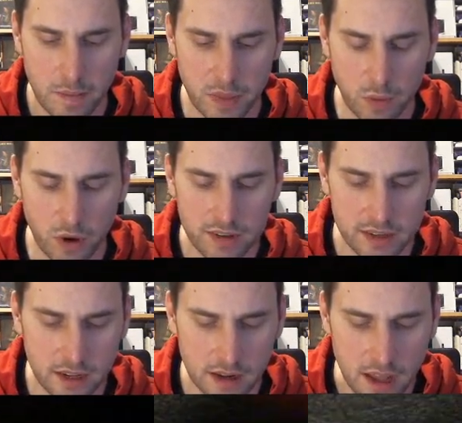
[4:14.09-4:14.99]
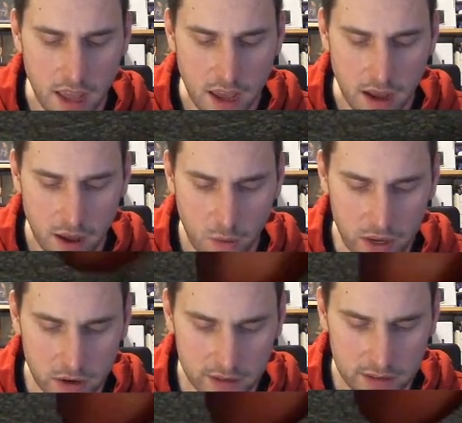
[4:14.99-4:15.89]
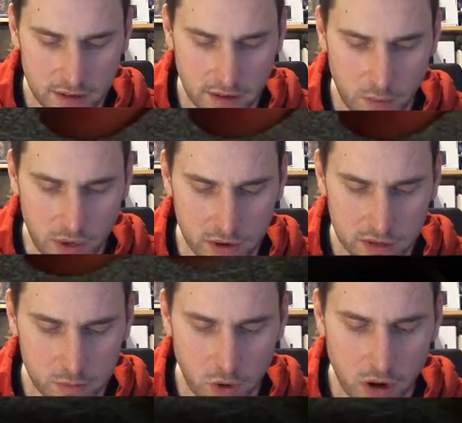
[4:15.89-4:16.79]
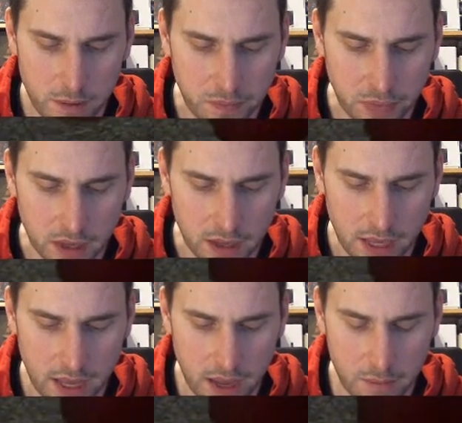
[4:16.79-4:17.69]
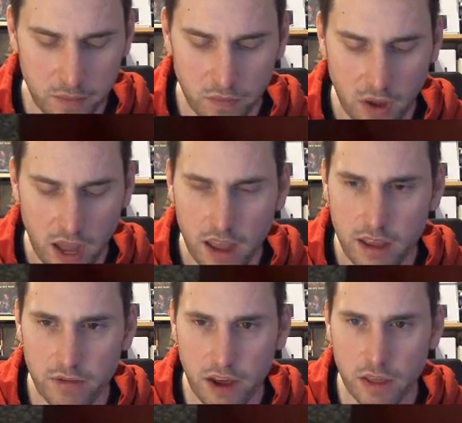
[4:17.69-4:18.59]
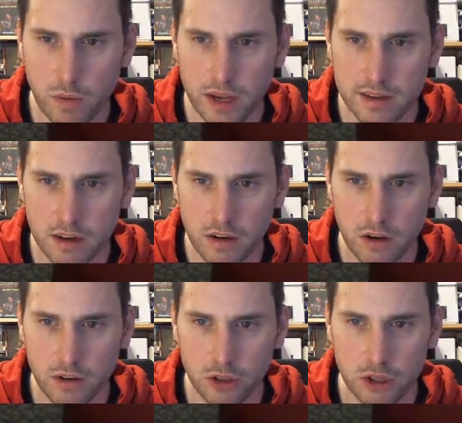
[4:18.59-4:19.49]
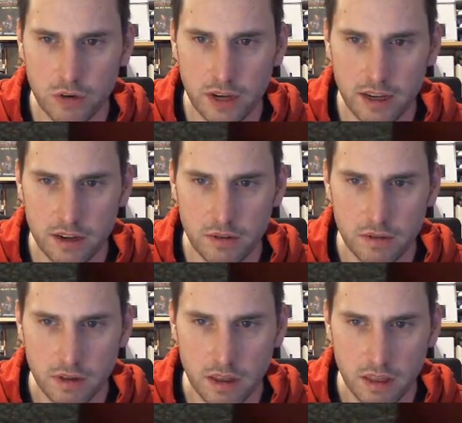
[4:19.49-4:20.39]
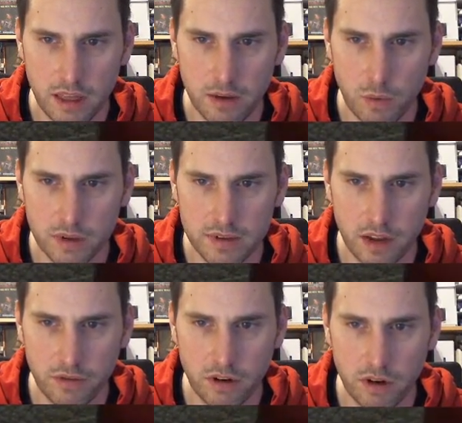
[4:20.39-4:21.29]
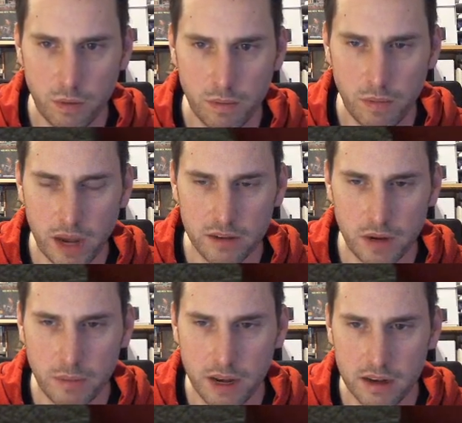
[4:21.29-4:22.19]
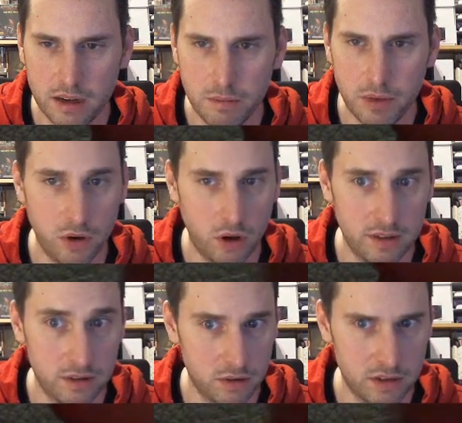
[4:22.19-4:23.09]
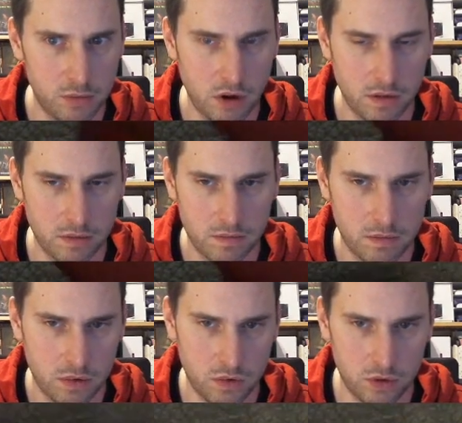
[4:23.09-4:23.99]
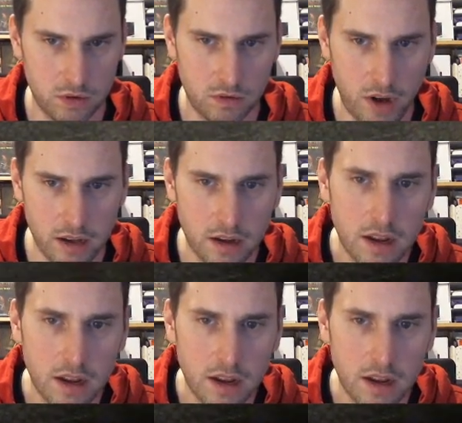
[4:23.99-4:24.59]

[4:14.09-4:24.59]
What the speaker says: worst skill. When you are small, if other ones are going to shoot at you, they will suffer a -1 penalty because you're small. That's great.